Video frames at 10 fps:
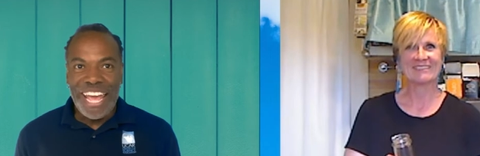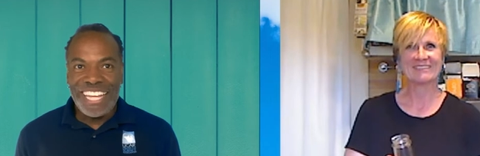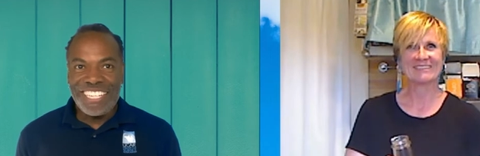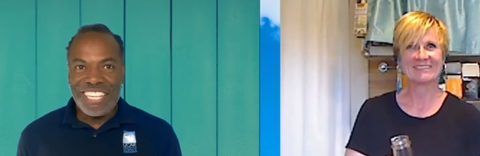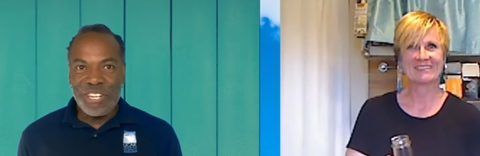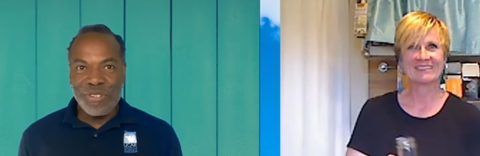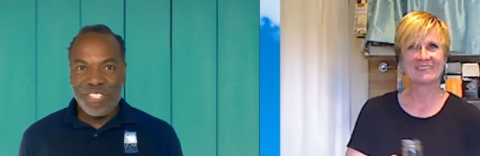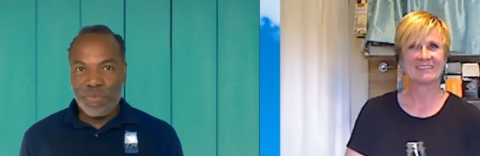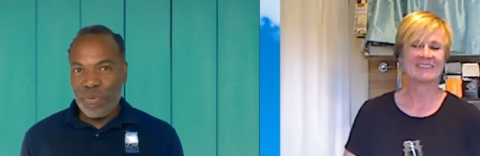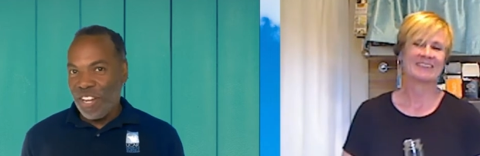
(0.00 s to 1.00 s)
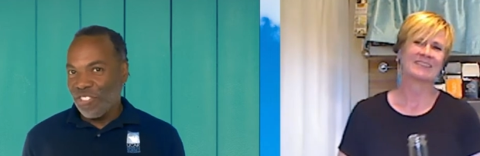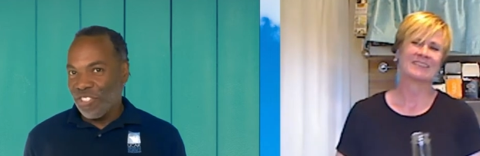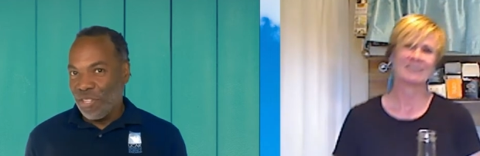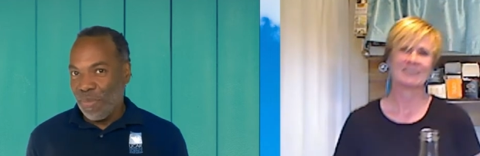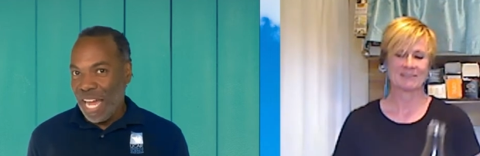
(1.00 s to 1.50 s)
Speaker 1: a way to increase the
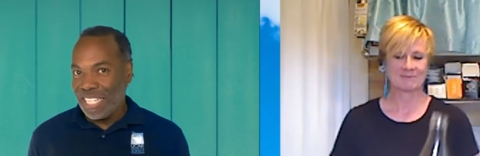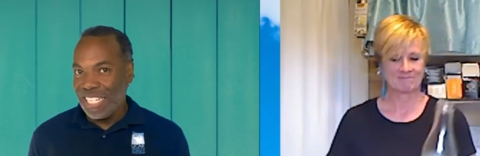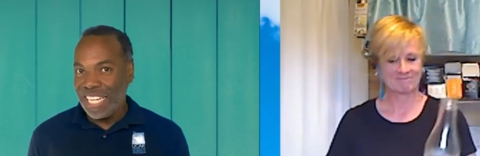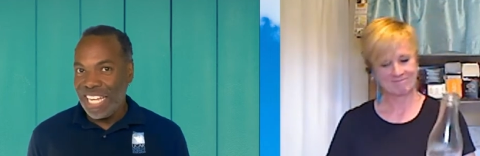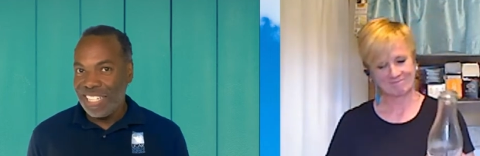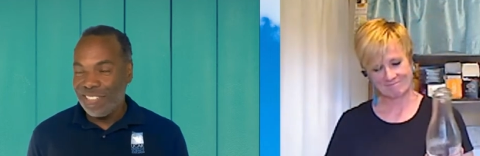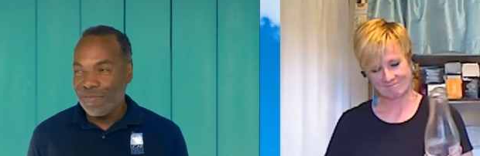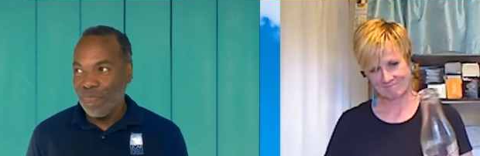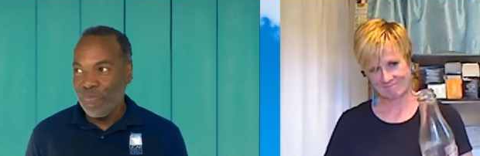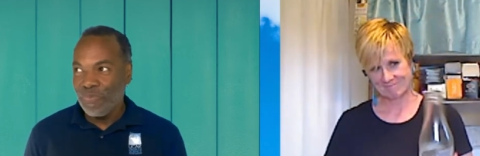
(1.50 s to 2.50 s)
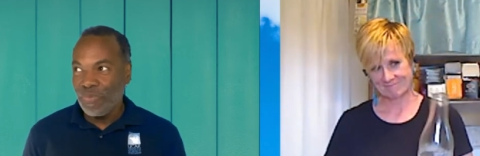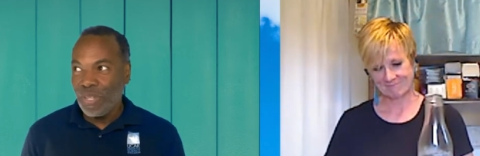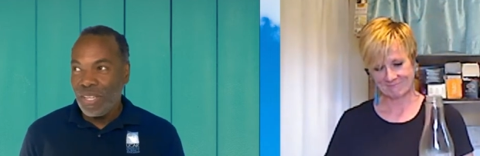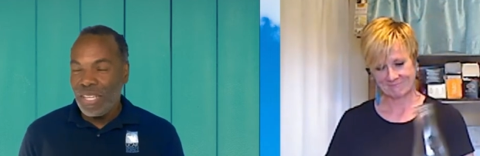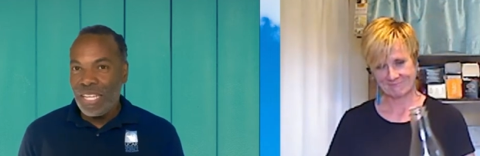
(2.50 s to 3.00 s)
pressure in the bottle again?
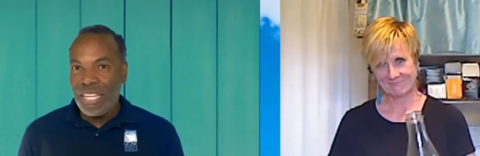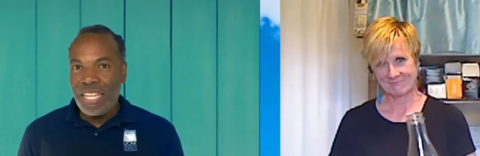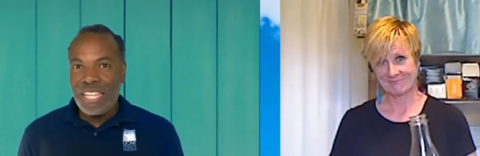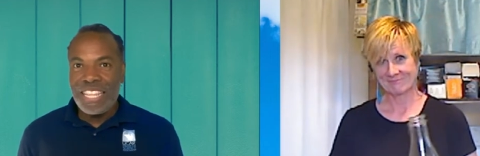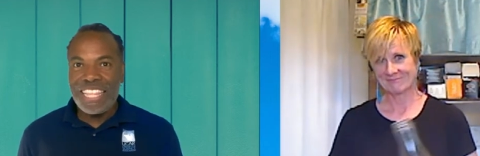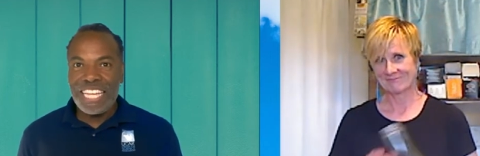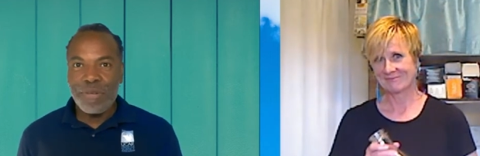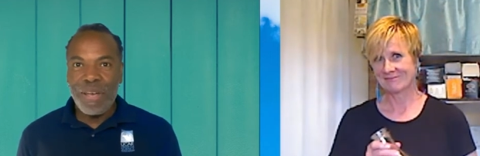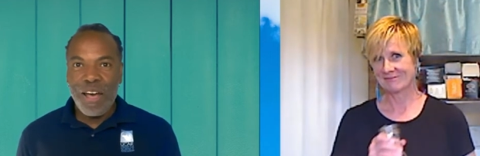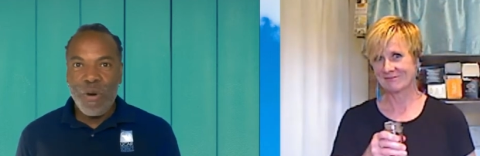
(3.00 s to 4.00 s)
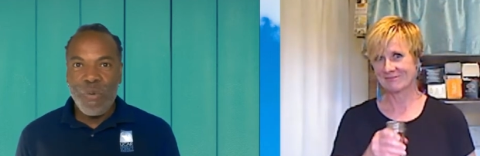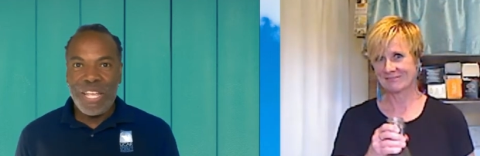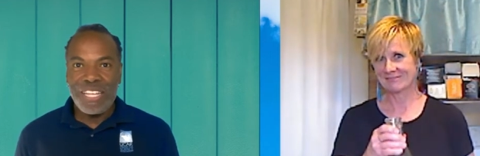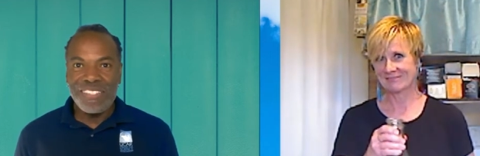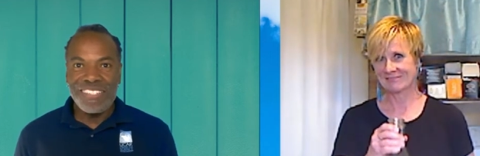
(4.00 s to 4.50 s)
Think about
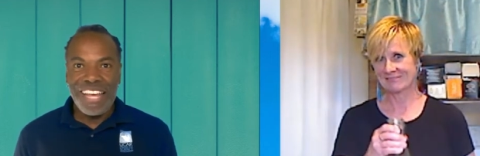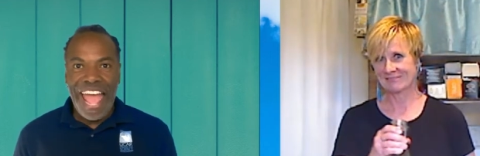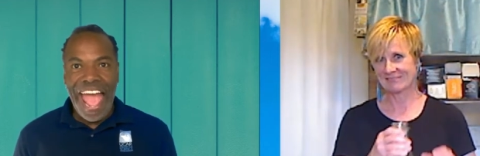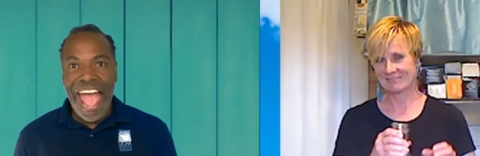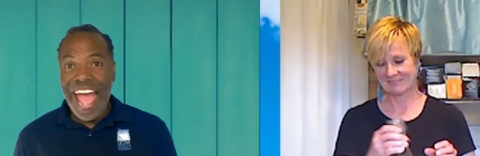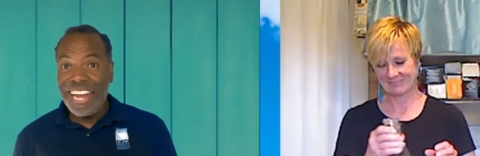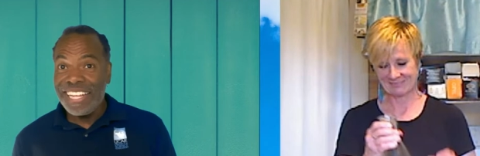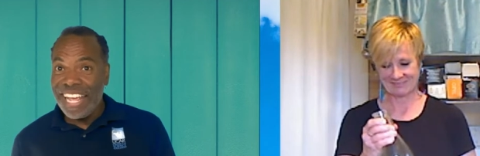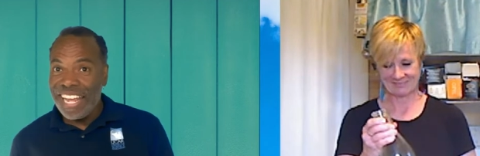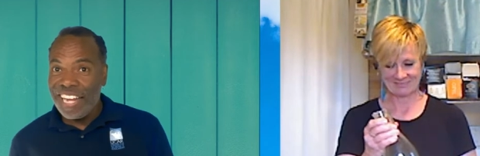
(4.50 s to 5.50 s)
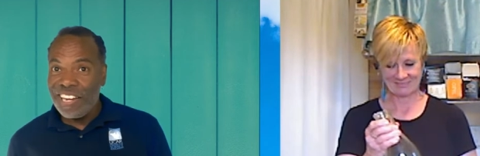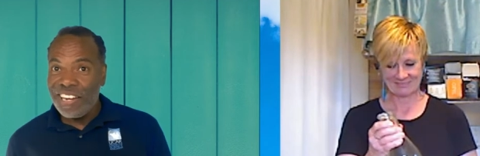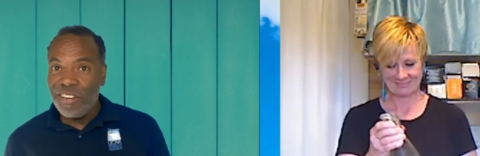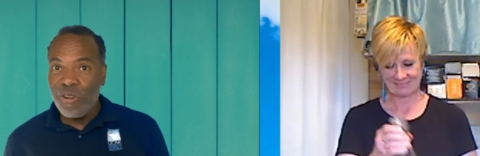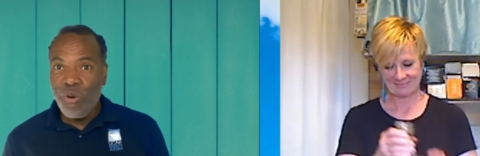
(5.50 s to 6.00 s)
ways to add
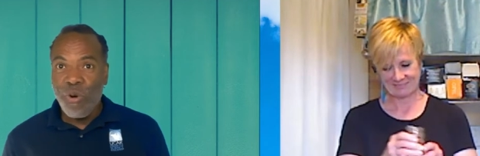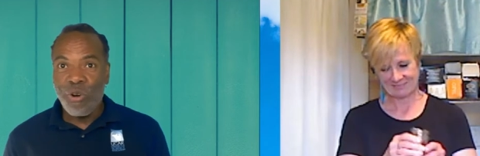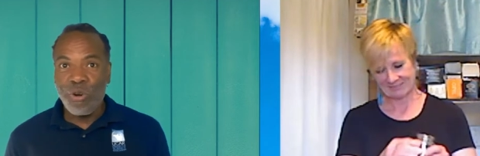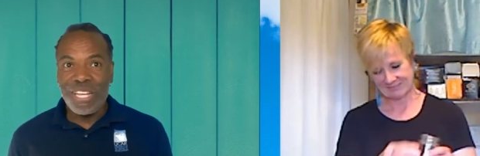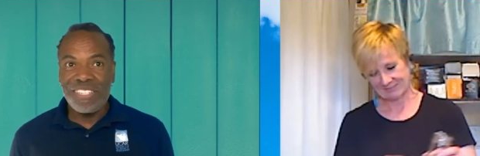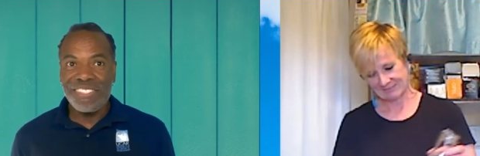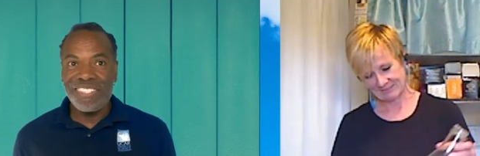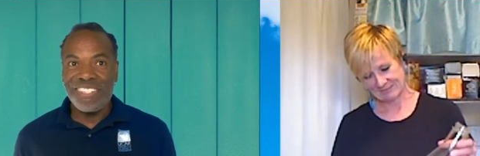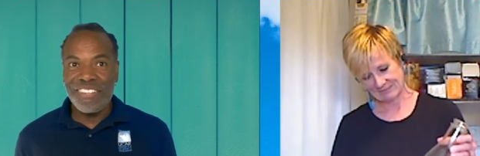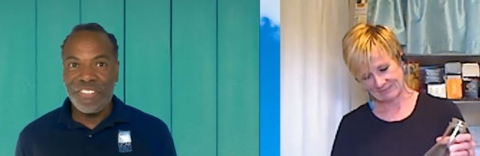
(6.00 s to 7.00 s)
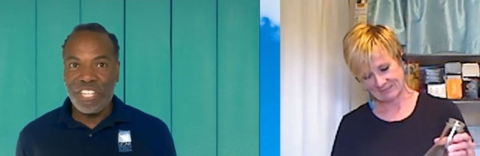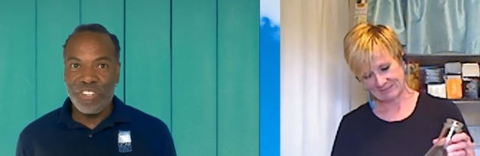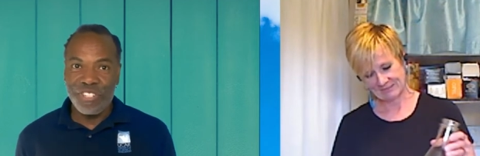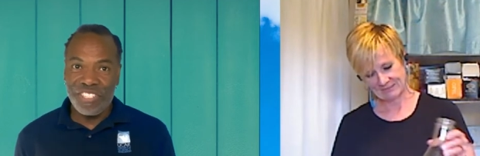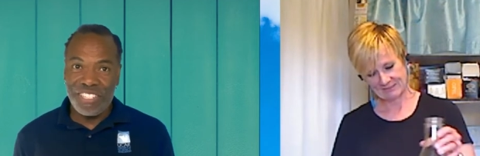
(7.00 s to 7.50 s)
air or ways to safely
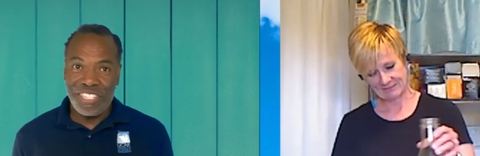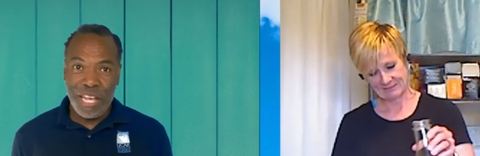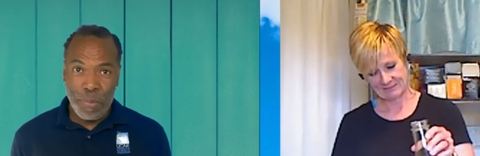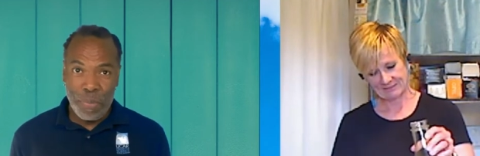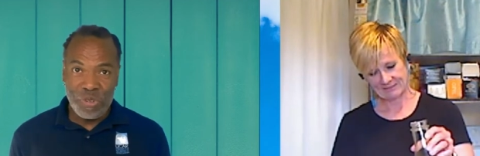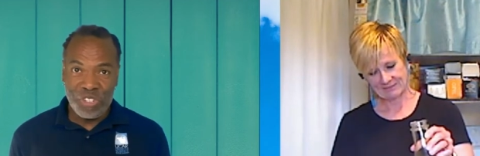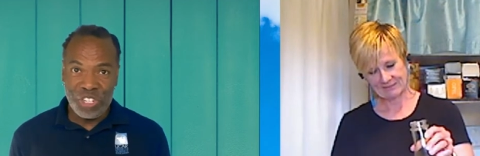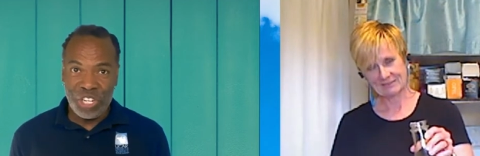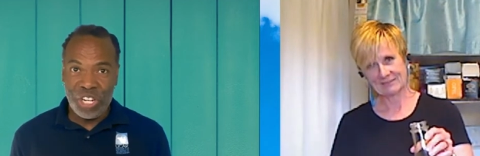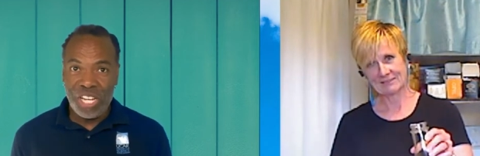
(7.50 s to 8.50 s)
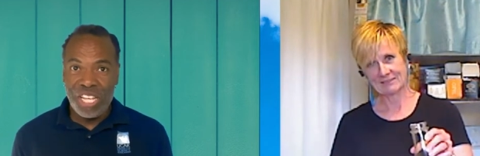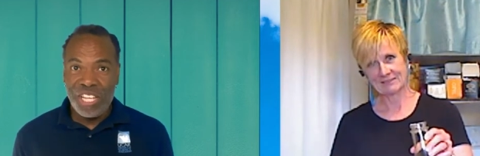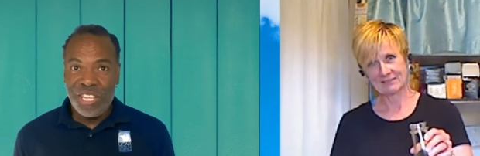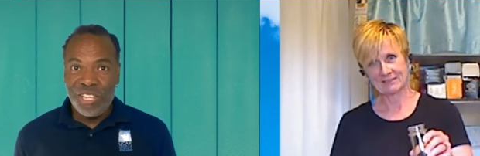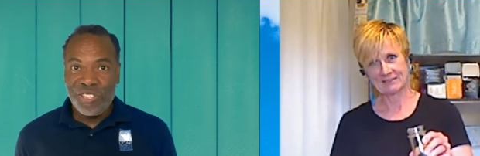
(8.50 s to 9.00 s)
increase the temperature
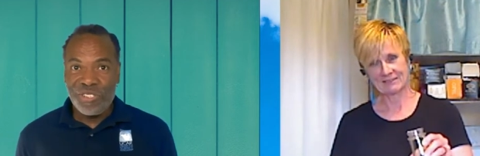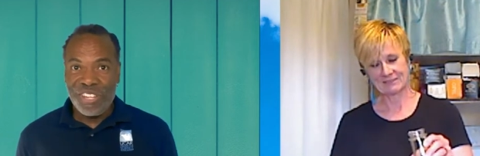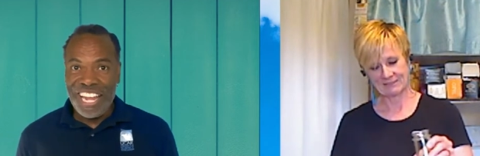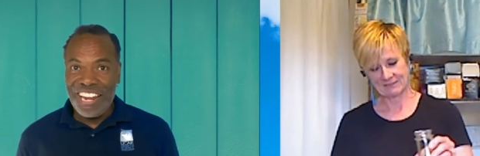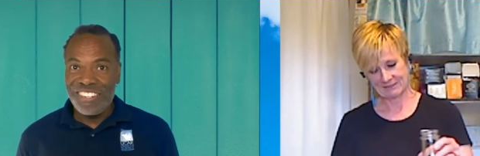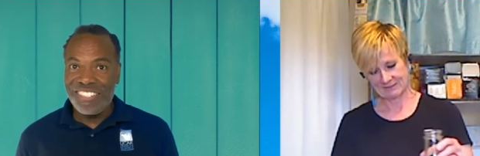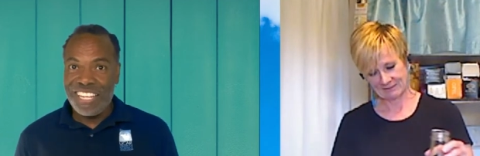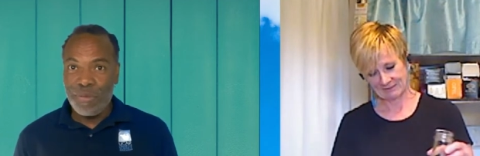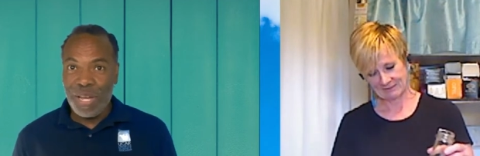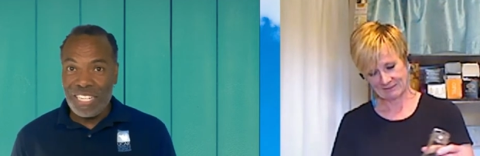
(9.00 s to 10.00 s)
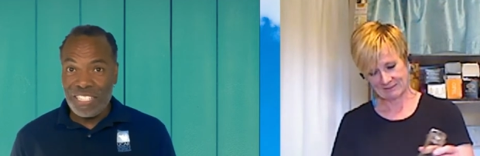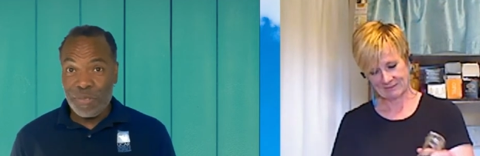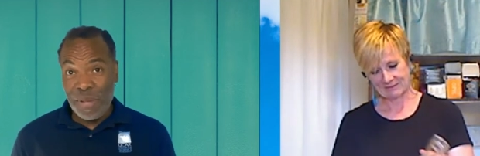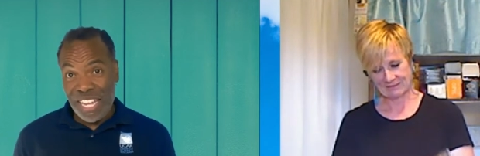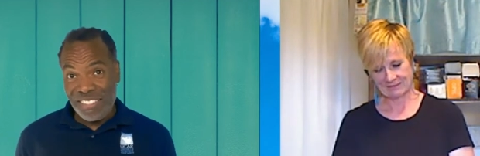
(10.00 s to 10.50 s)
so the air inside the bottle
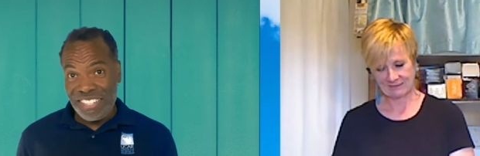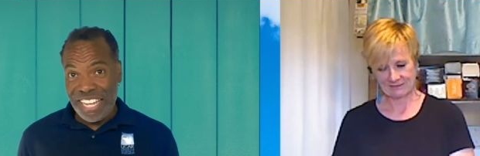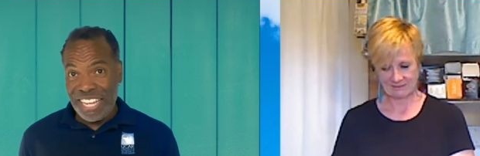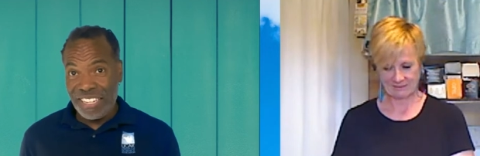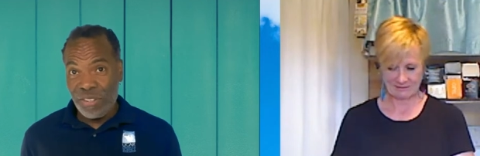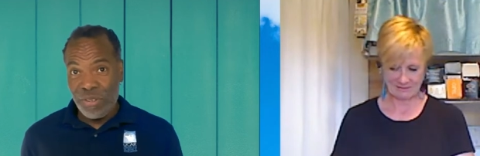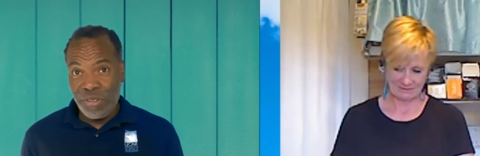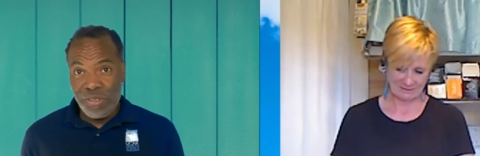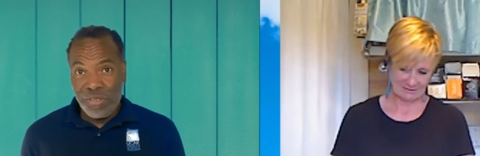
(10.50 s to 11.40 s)
expands again,